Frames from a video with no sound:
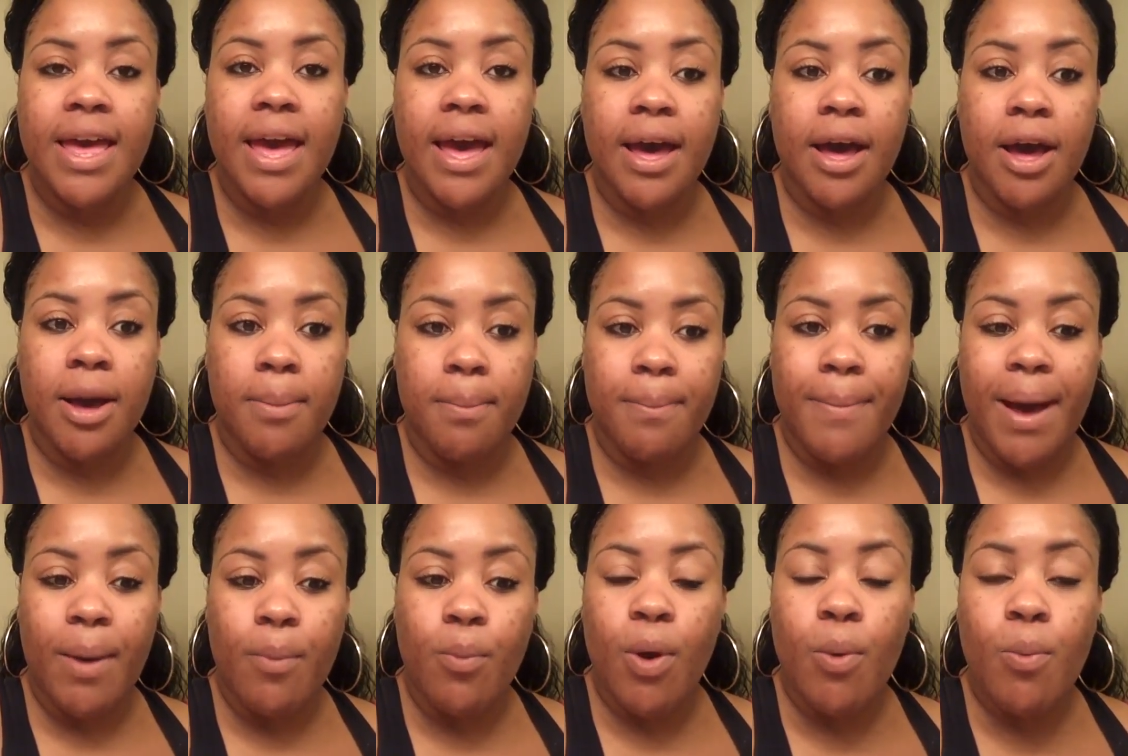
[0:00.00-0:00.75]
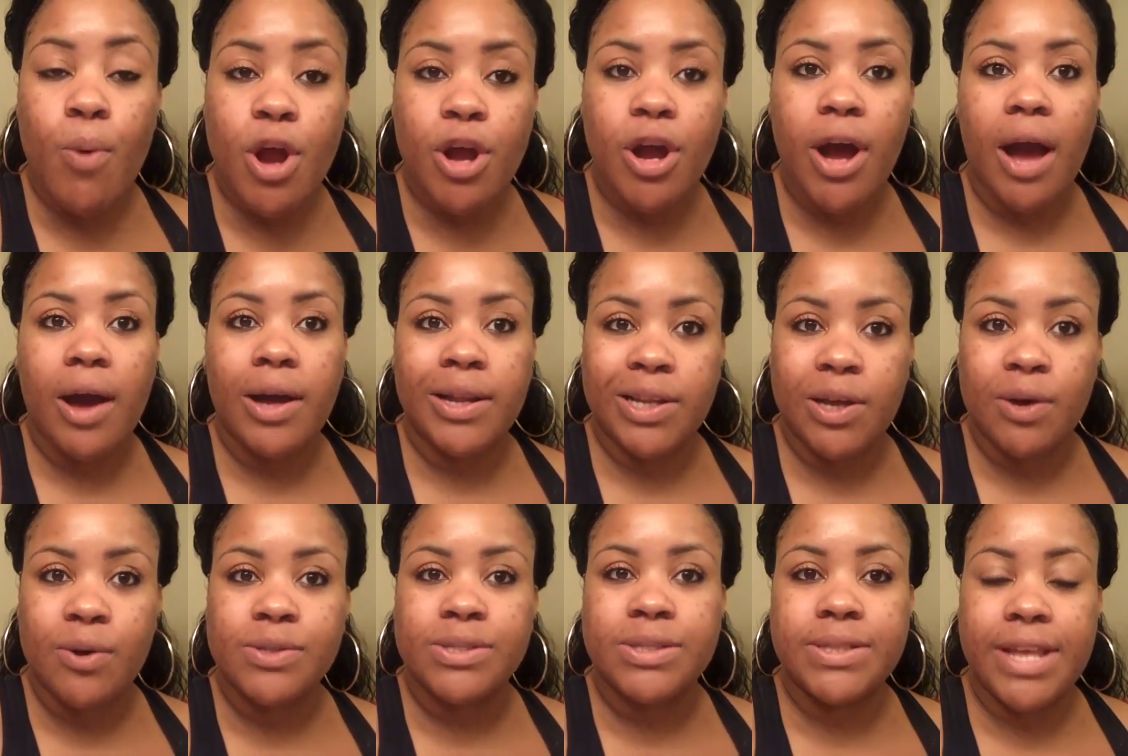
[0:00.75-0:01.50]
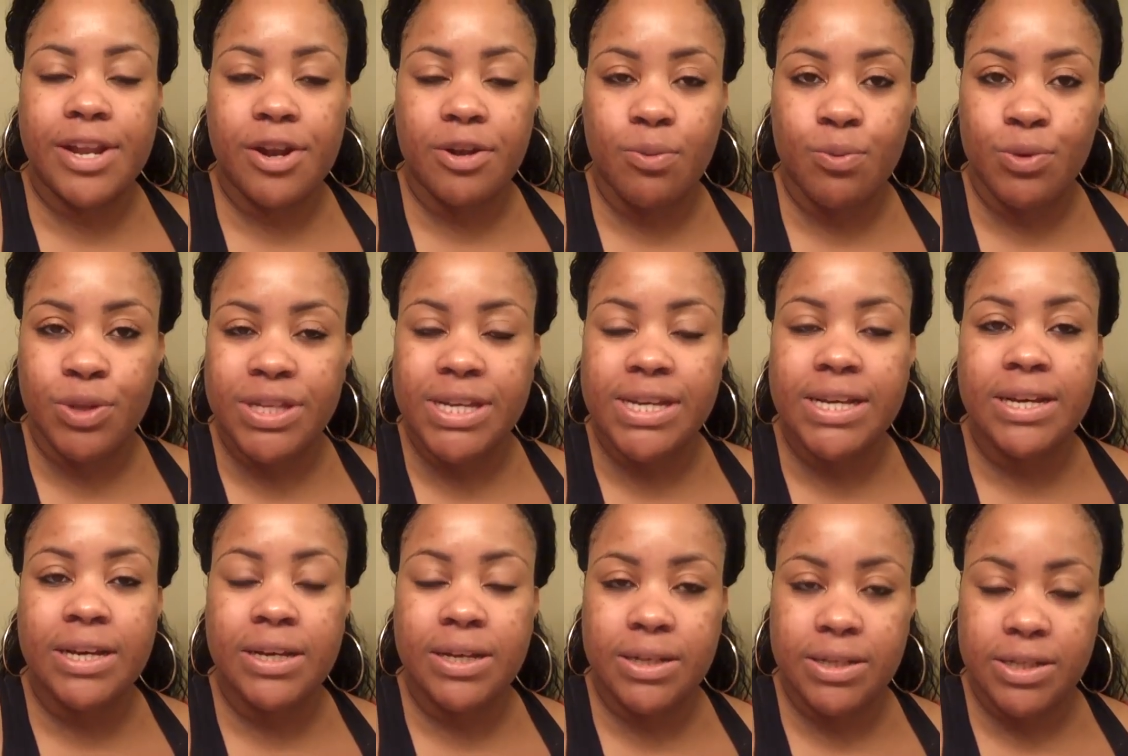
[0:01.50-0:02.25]
um, my well, workout clothes that are really
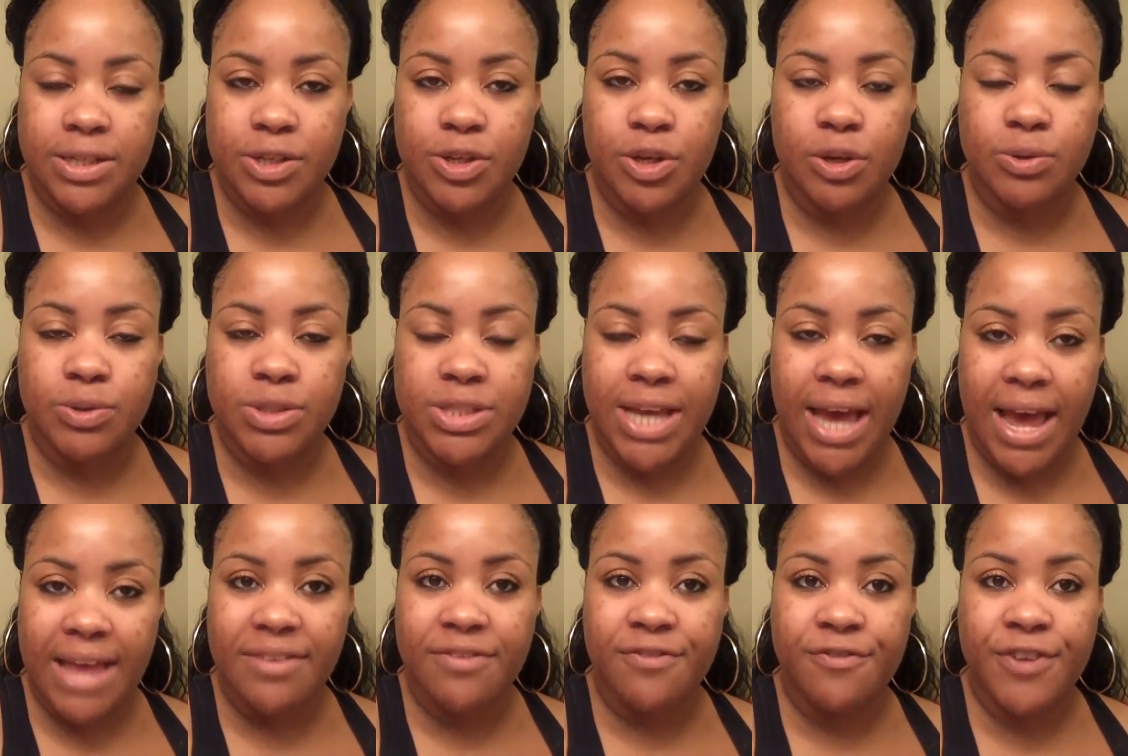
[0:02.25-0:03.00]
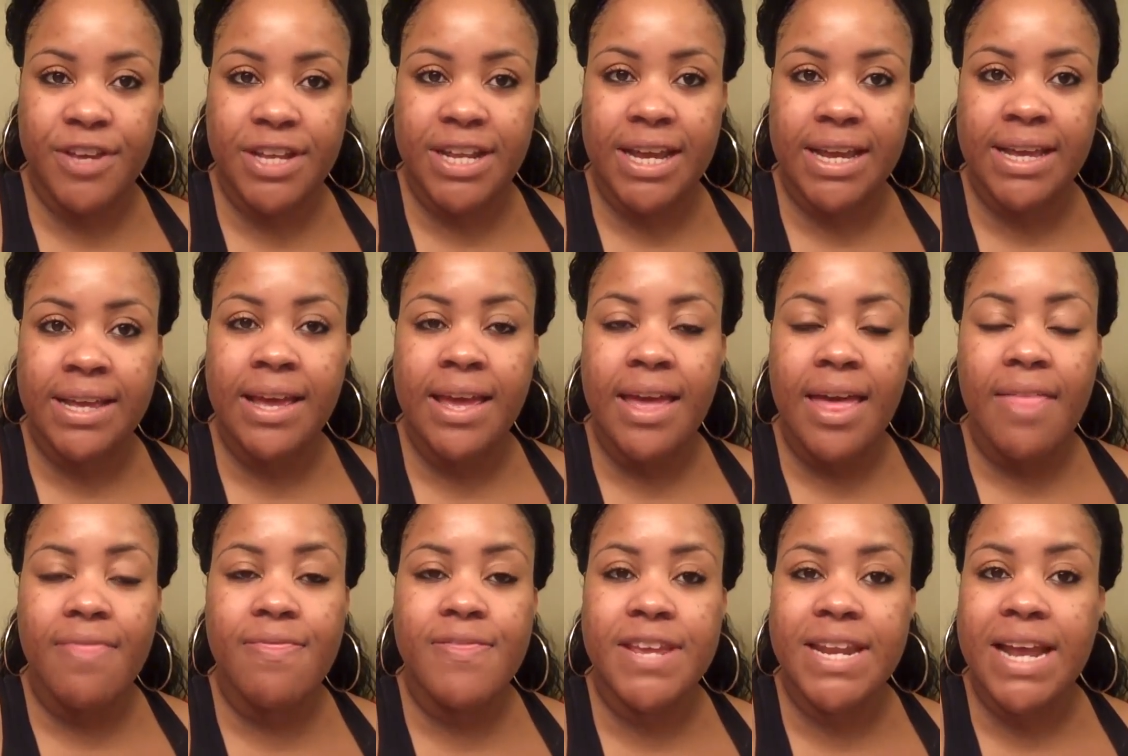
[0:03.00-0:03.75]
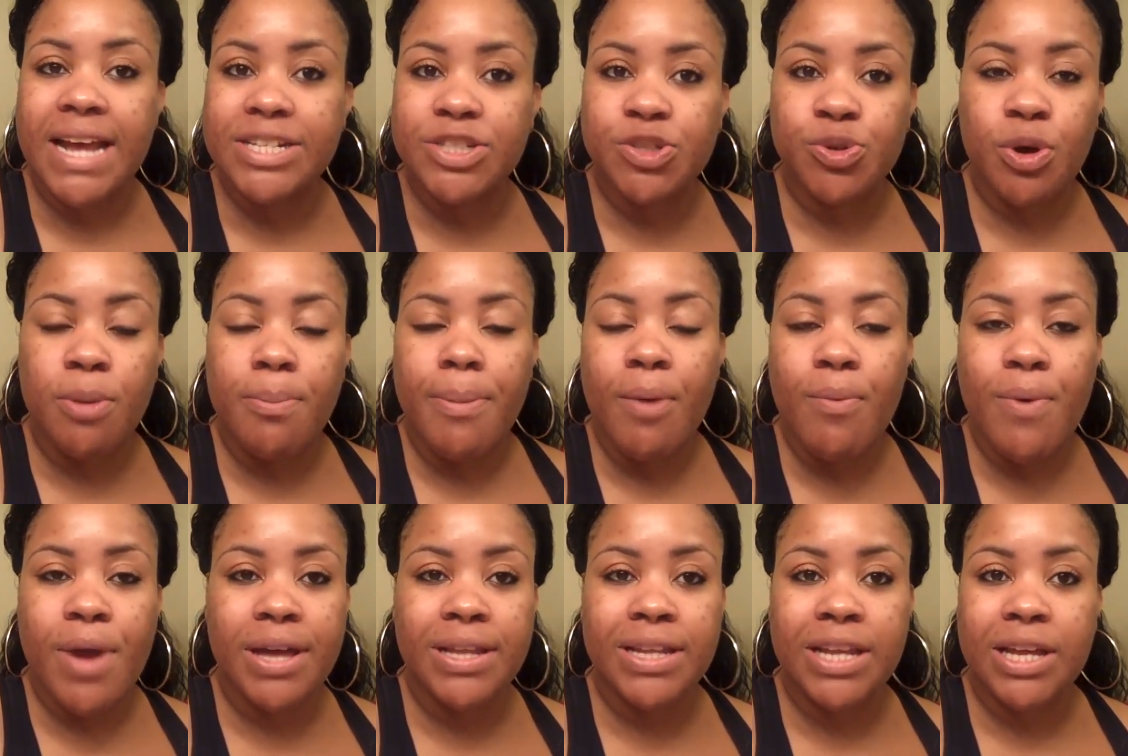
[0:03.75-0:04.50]
you know tight fitting than I do in my
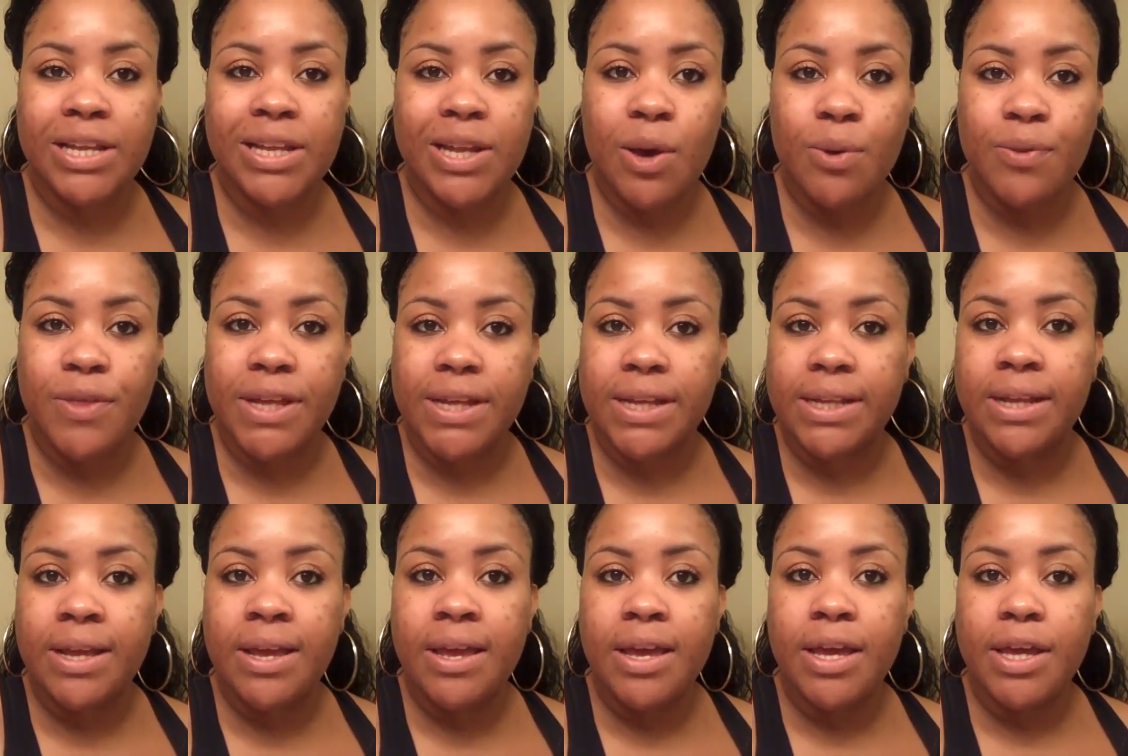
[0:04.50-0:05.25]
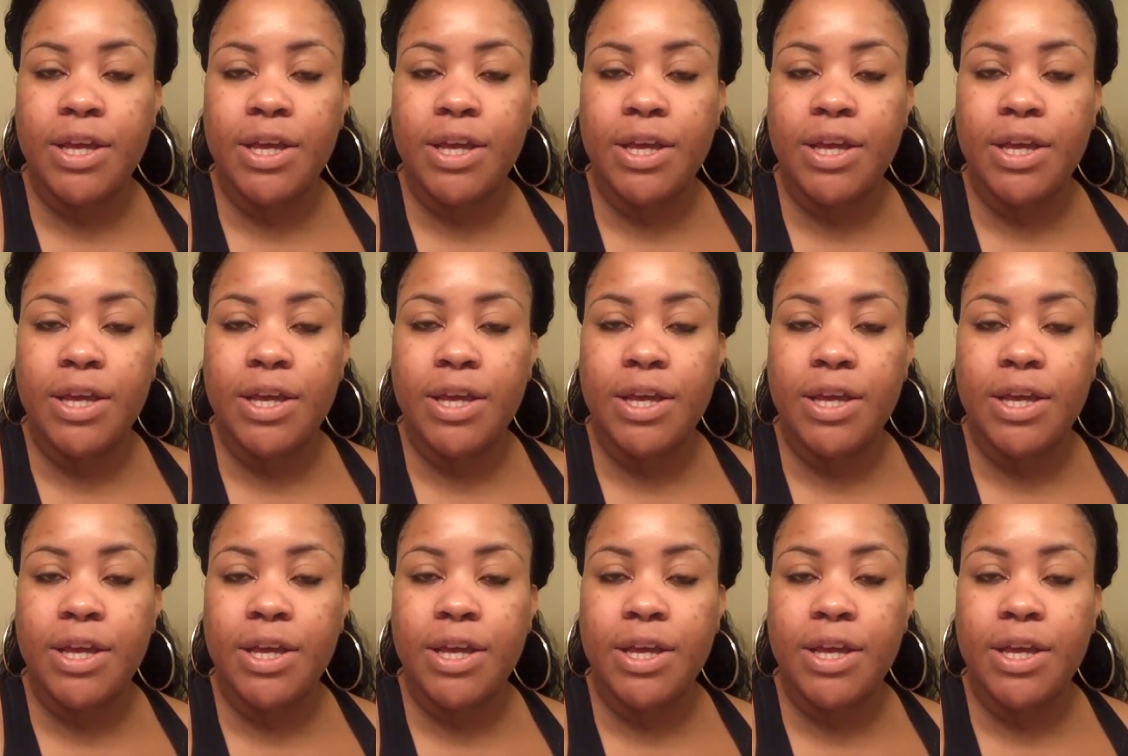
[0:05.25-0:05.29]
regular clothing.